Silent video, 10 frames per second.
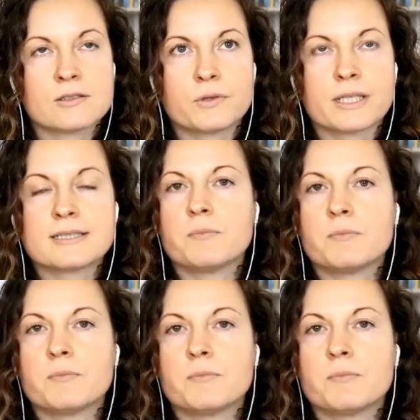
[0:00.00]
so for
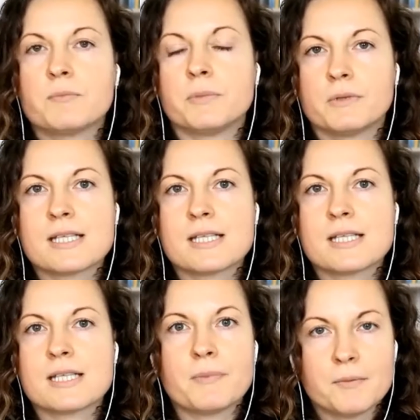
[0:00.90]
example people with
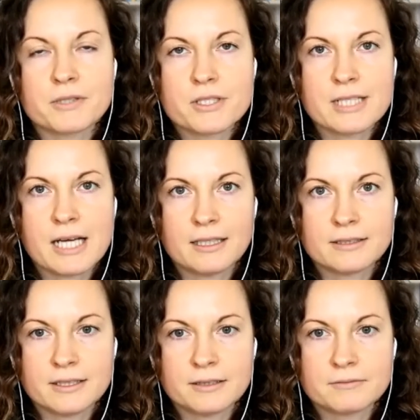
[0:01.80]
type a
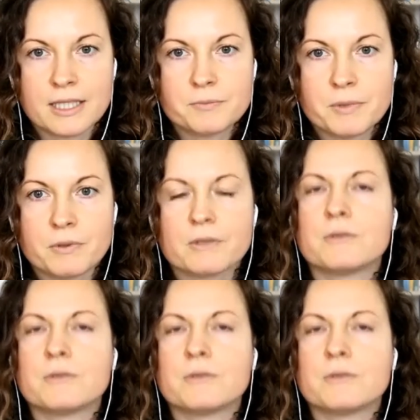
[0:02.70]
personality right